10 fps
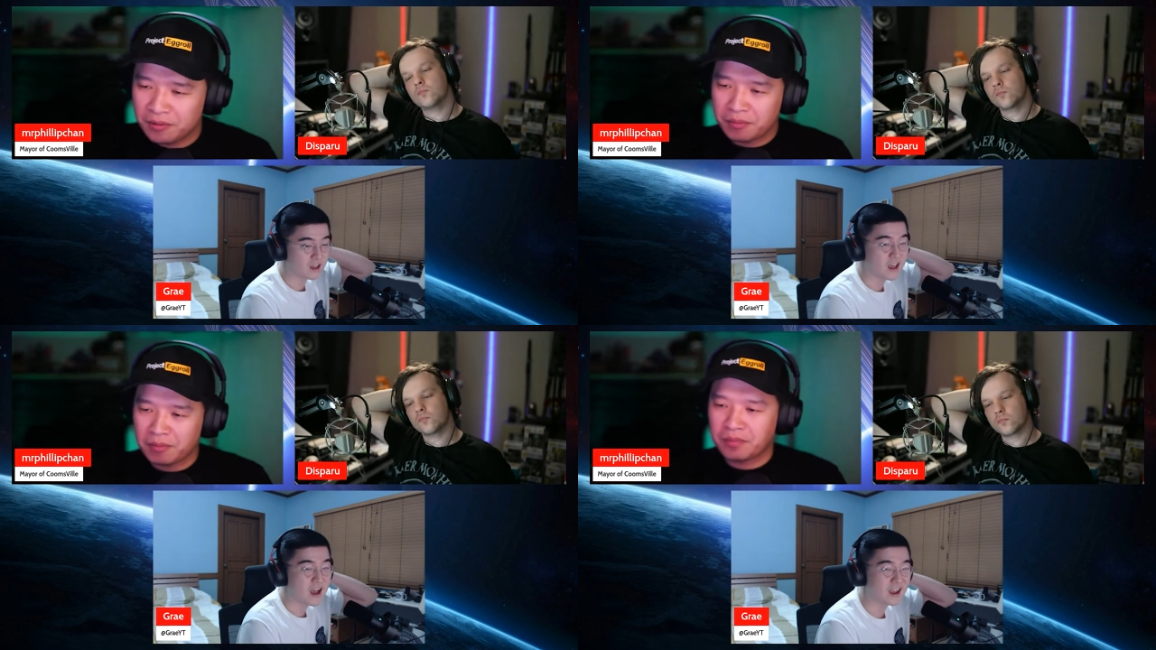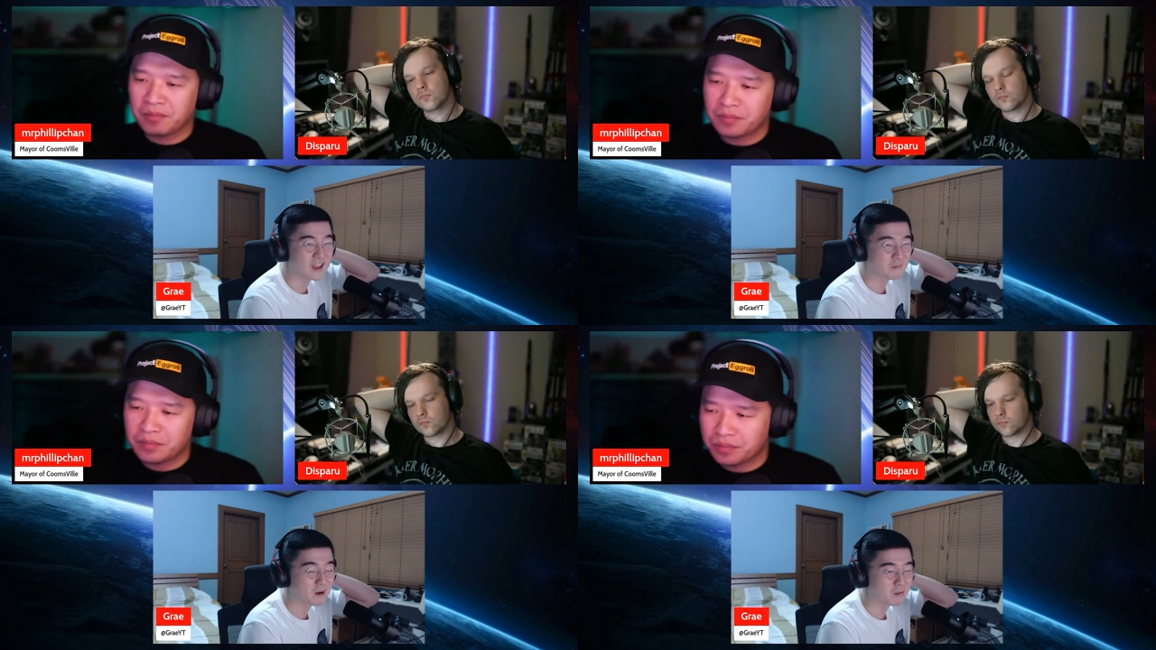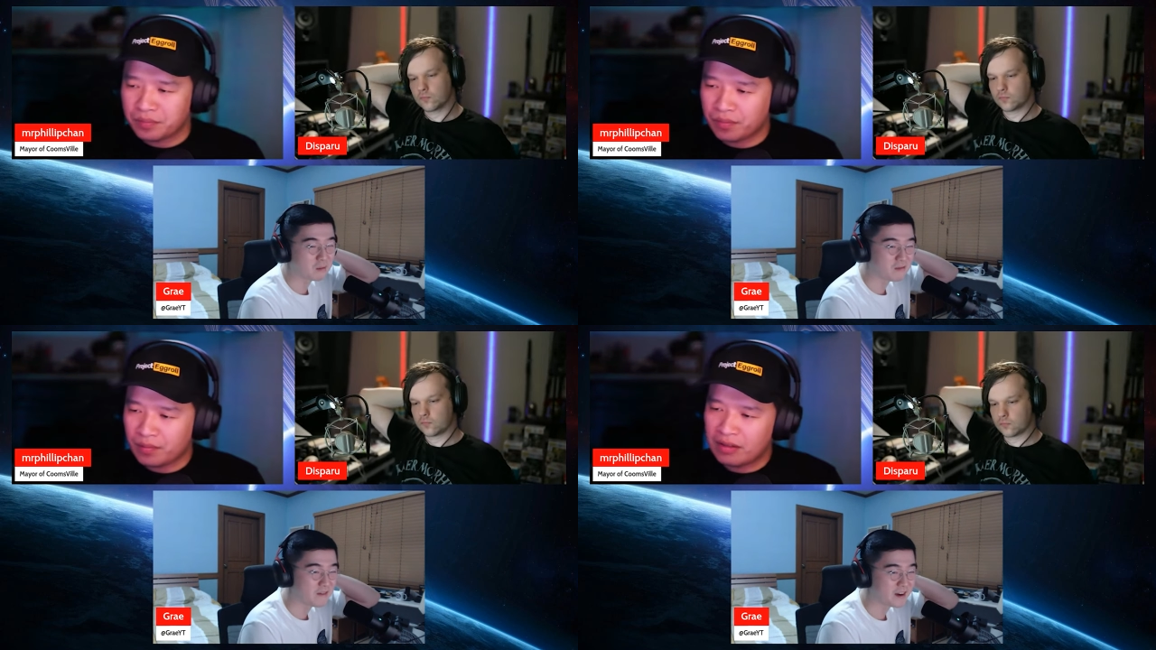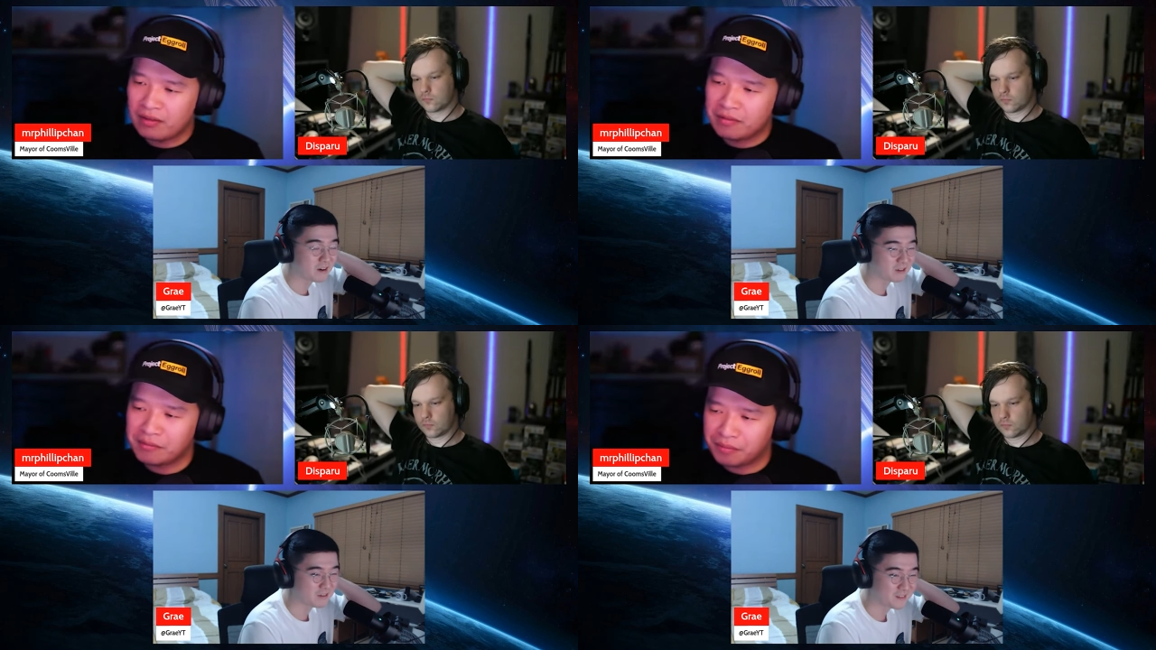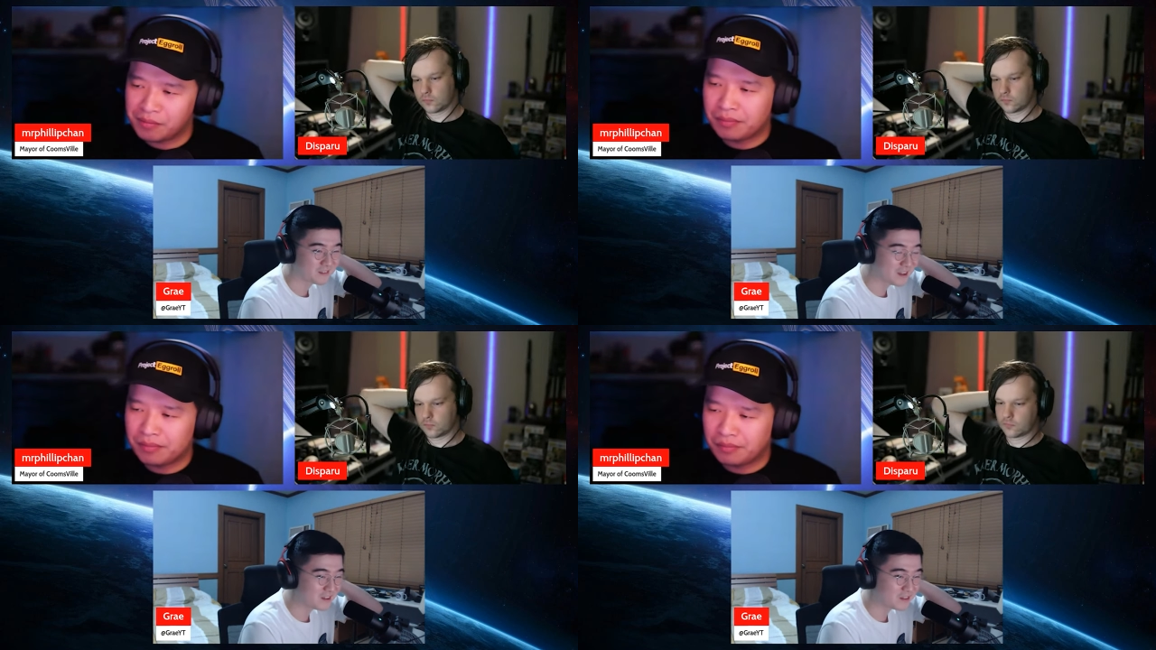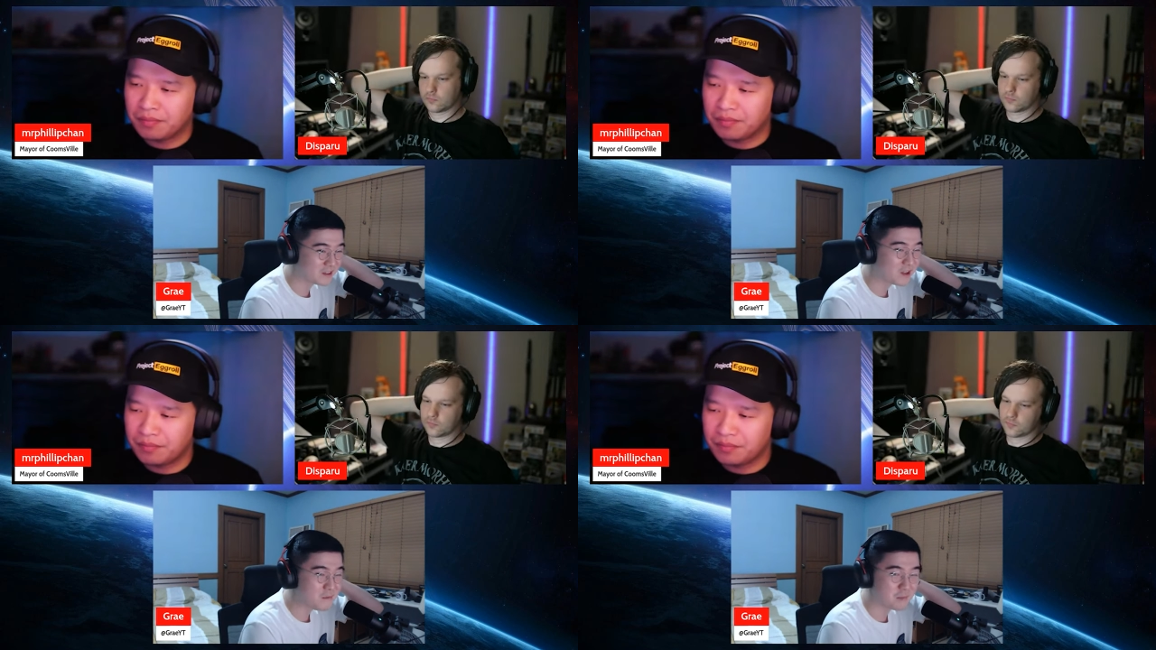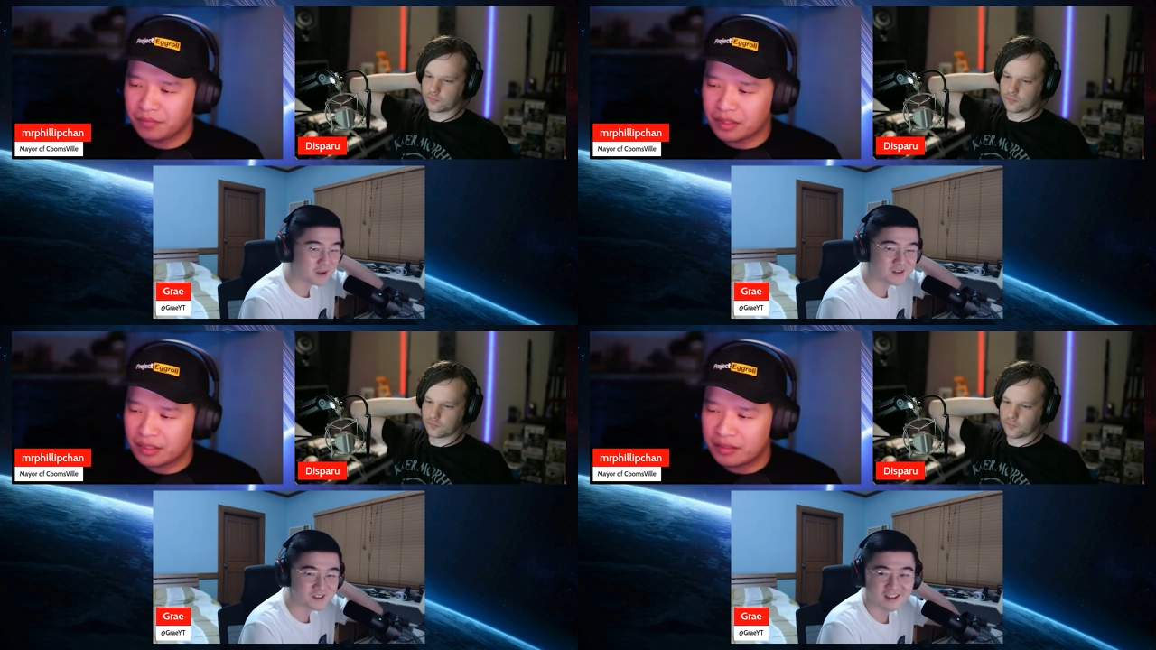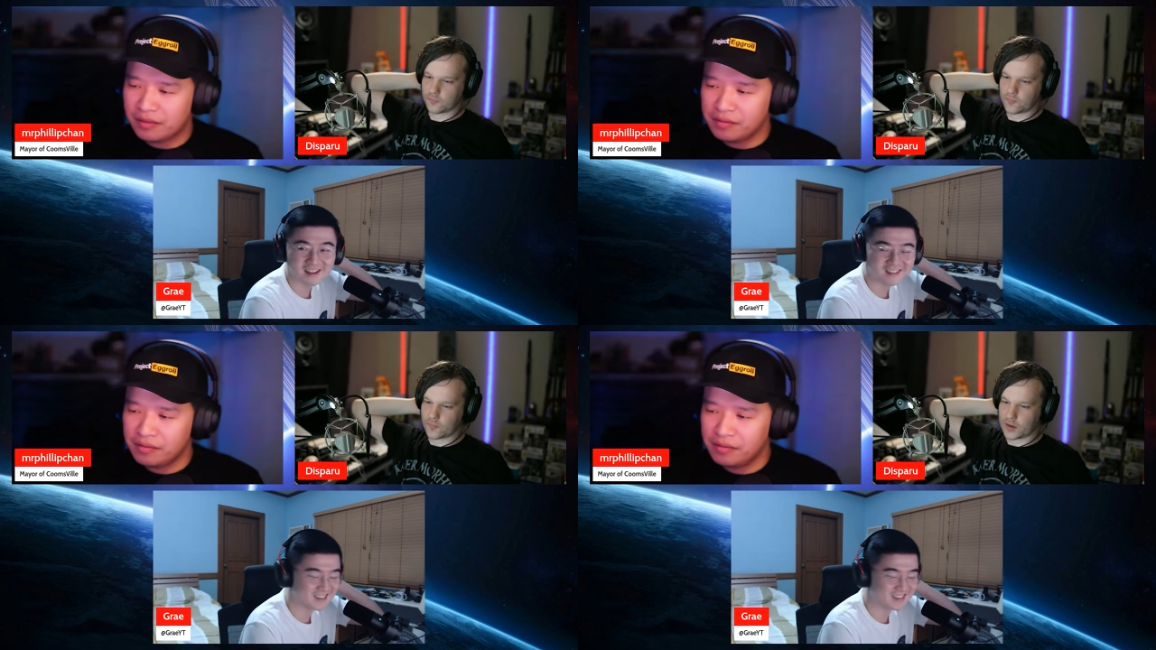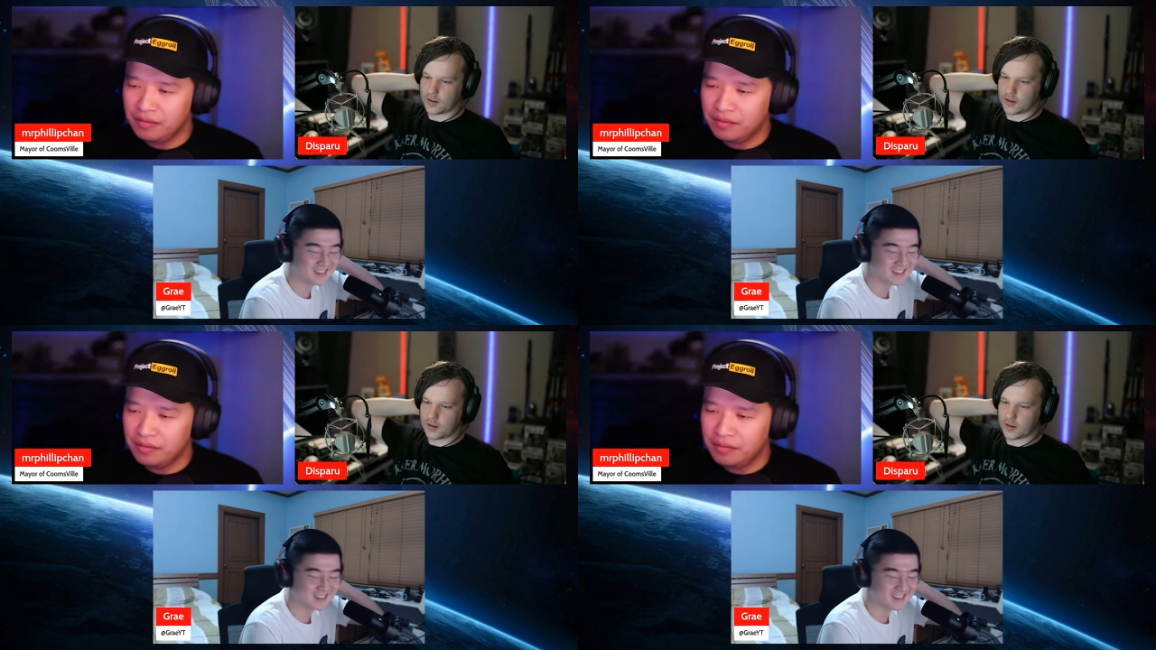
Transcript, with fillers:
Speaker 1: Yeah, yeah, probably very. Did I mention that?